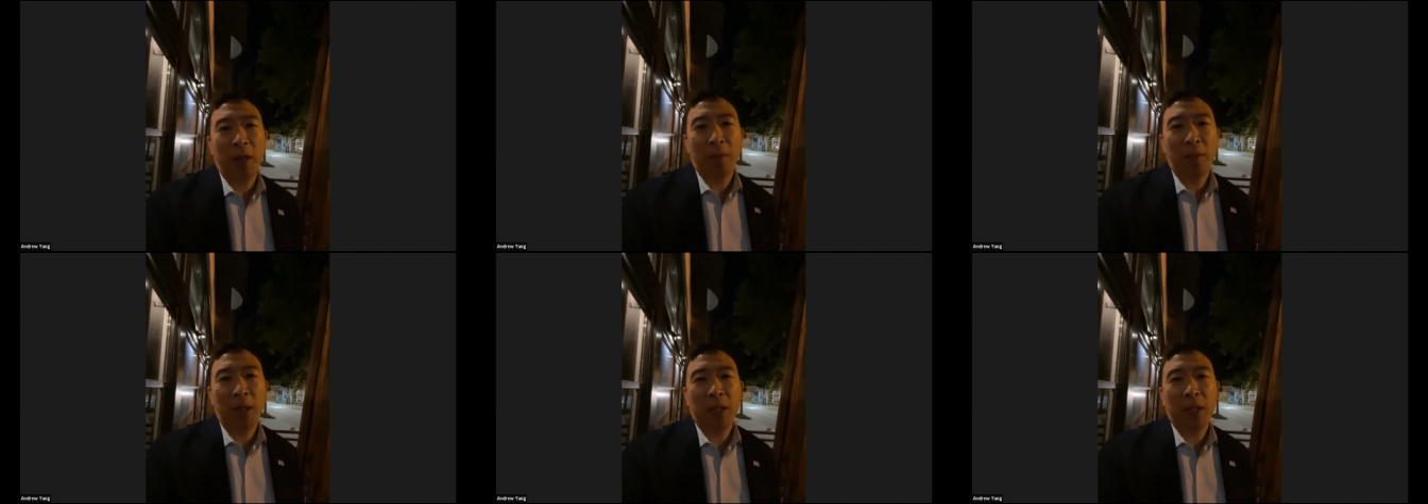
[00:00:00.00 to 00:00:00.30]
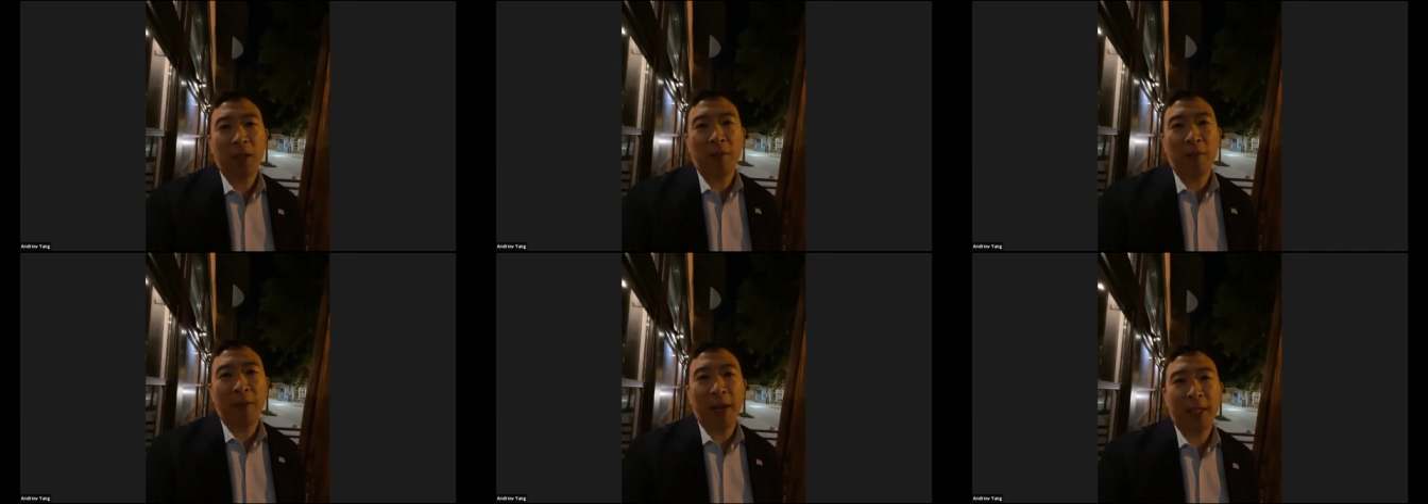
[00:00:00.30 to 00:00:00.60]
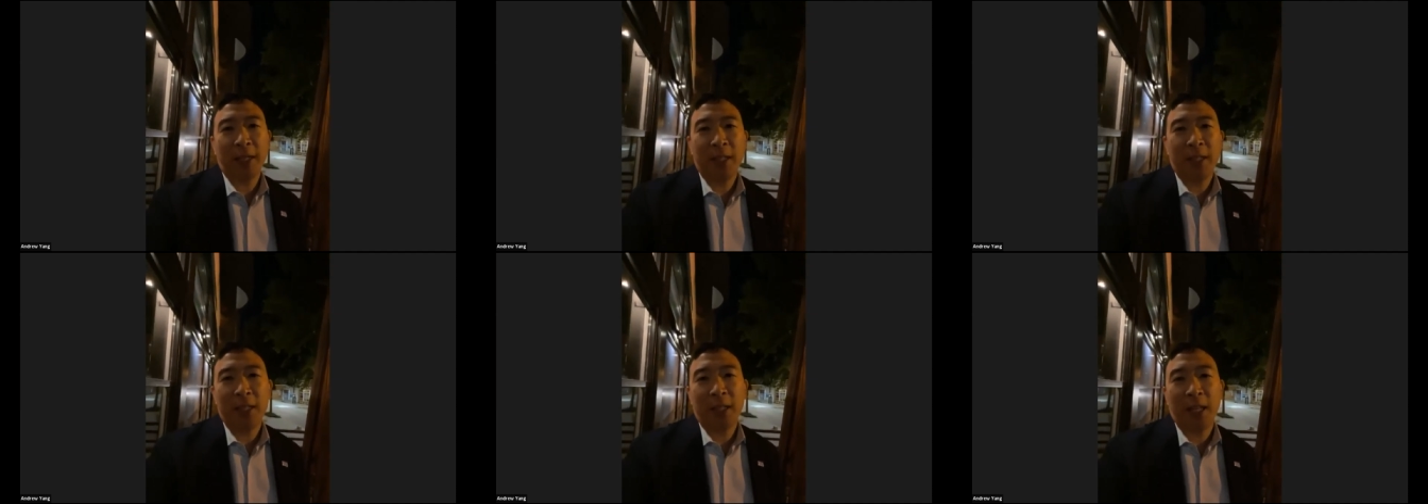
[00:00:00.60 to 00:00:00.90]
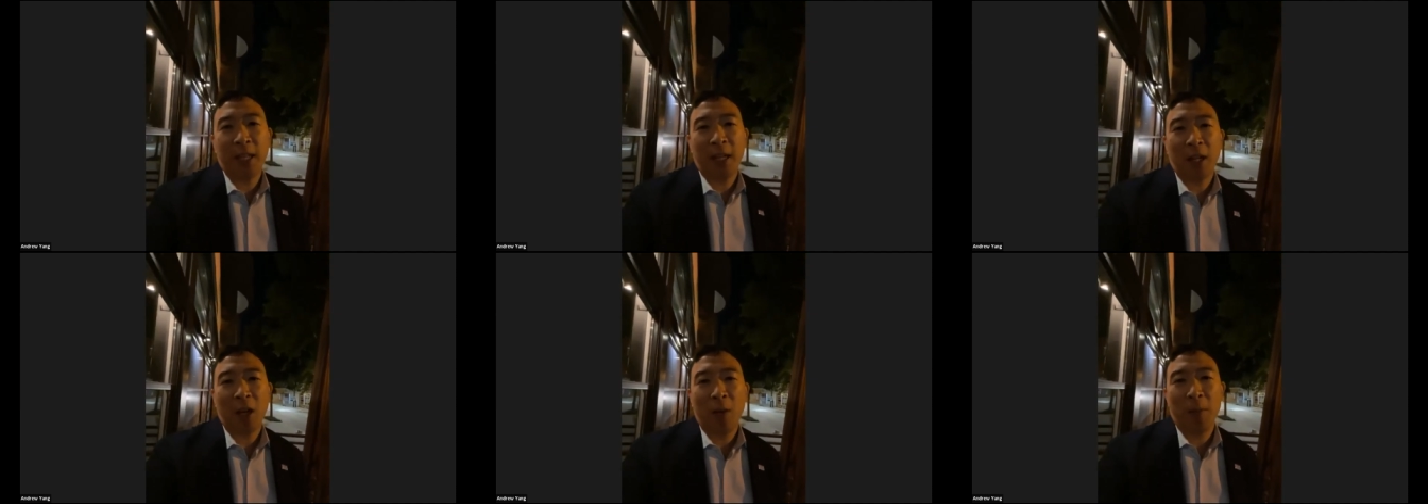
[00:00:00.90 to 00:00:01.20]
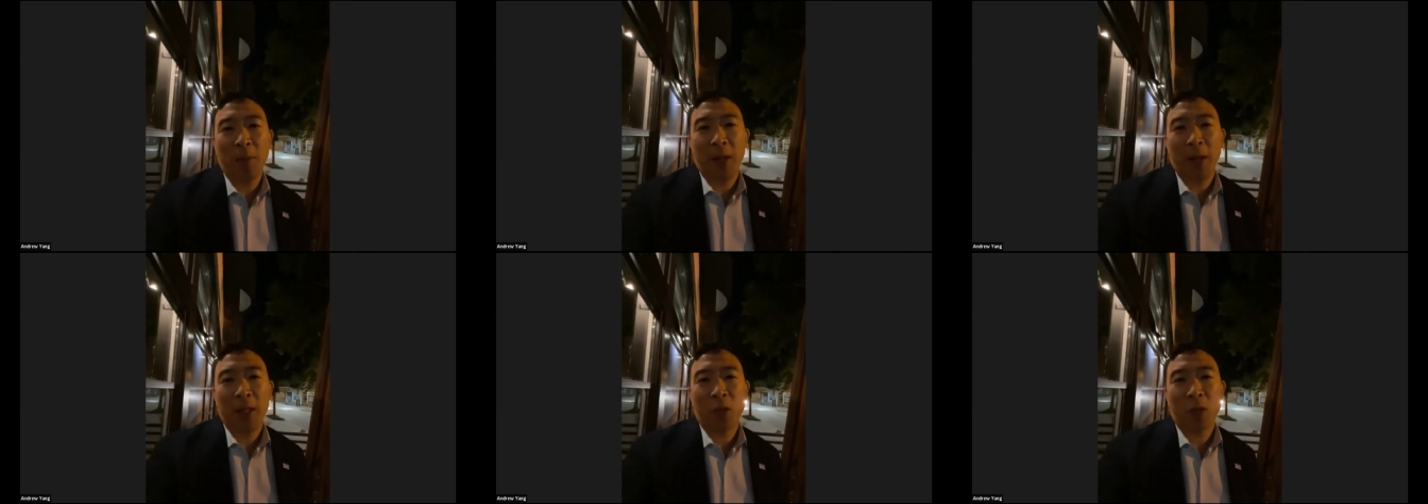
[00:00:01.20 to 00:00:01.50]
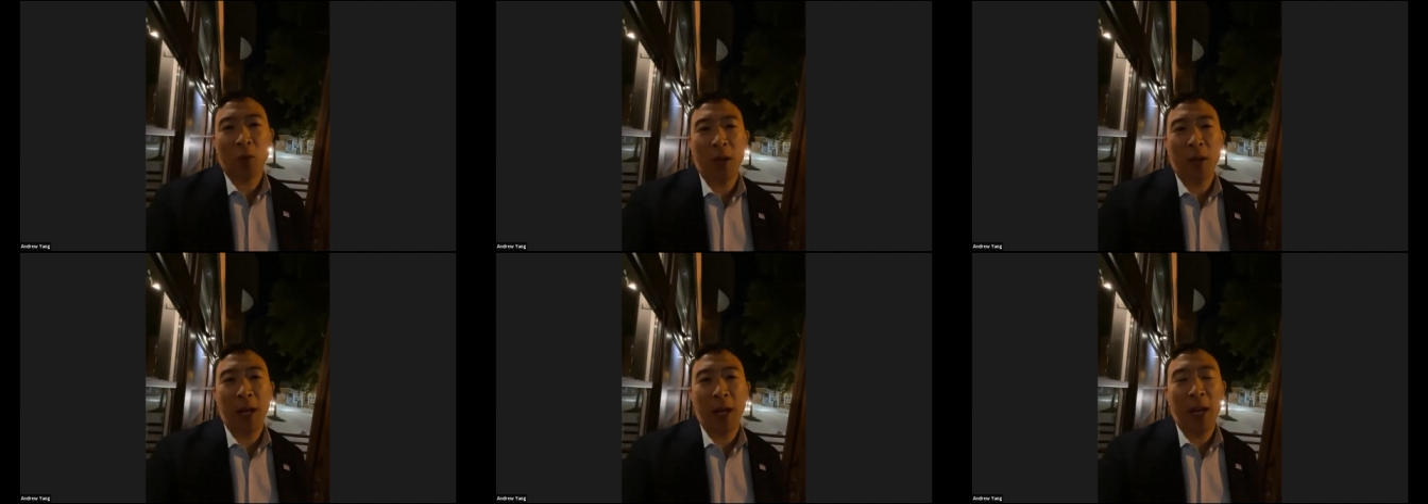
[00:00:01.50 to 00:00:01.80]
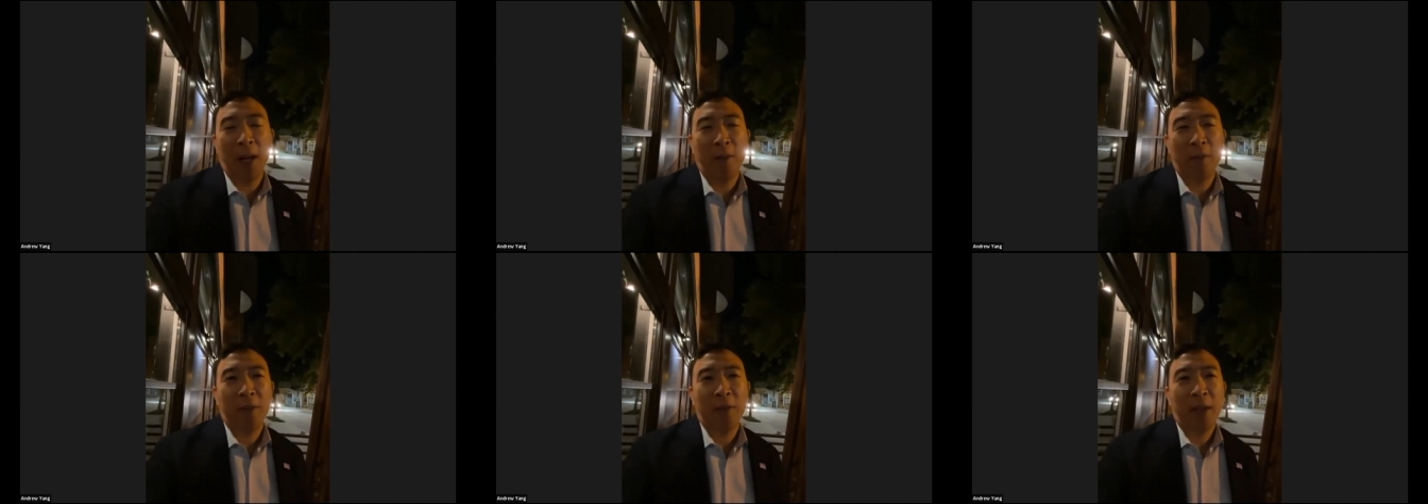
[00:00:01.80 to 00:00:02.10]
because the fact is the incumbent's going to
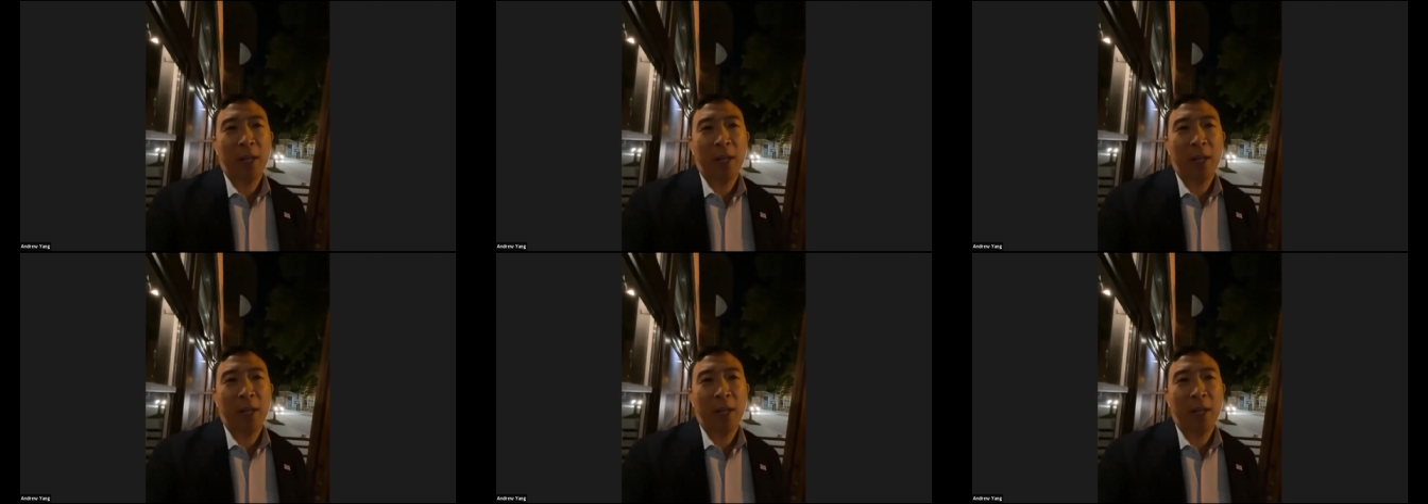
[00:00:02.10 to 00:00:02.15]
have